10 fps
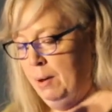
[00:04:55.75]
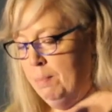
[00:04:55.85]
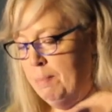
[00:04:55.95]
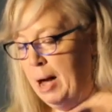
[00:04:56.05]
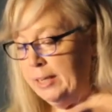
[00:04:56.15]

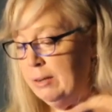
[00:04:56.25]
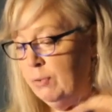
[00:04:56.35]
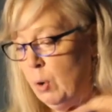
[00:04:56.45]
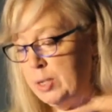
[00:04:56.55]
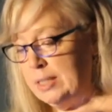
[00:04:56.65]
Molly, of
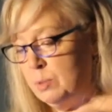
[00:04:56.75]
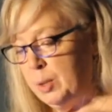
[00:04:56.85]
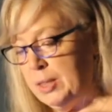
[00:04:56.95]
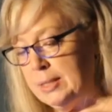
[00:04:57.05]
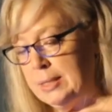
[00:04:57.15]
course, is
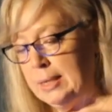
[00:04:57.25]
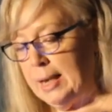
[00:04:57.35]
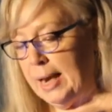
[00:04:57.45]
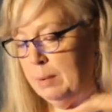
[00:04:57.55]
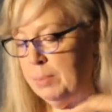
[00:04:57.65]
with us
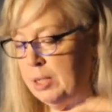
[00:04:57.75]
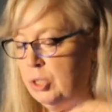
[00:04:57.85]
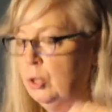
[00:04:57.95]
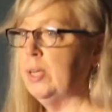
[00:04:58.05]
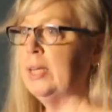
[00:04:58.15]
tonight, but
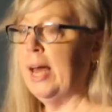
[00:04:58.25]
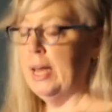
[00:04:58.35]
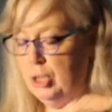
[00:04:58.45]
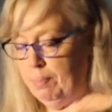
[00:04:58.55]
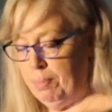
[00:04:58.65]
you can
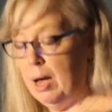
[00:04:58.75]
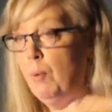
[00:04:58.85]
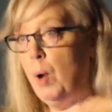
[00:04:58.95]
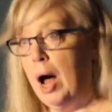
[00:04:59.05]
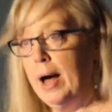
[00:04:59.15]
catch up
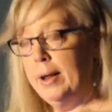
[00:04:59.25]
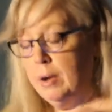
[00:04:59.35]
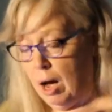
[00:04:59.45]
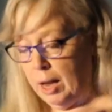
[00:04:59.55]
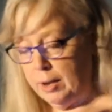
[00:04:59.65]
on
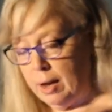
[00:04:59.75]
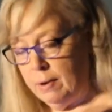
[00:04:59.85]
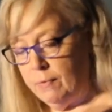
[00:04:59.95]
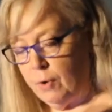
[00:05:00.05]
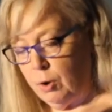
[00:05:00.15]
all
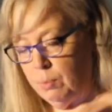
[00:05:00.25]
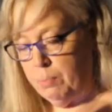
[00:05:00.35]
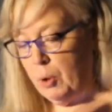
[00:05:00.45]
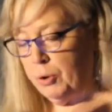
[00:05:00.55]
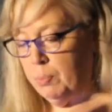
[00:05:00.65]
of her,
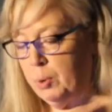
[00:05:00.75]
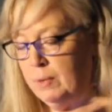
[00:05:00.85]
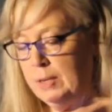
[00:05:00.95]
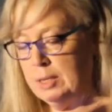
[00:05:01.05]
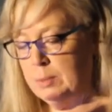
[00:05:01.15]
both her
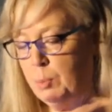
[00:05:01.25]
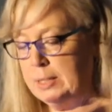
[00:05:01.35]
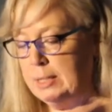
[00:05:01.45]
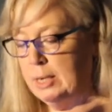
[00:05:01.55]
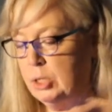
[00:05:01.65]
previous
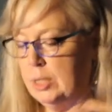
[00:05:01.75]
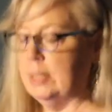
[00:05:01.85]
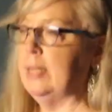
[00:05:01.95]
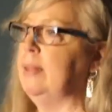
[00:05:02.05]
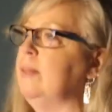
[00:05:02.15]
presentations and then the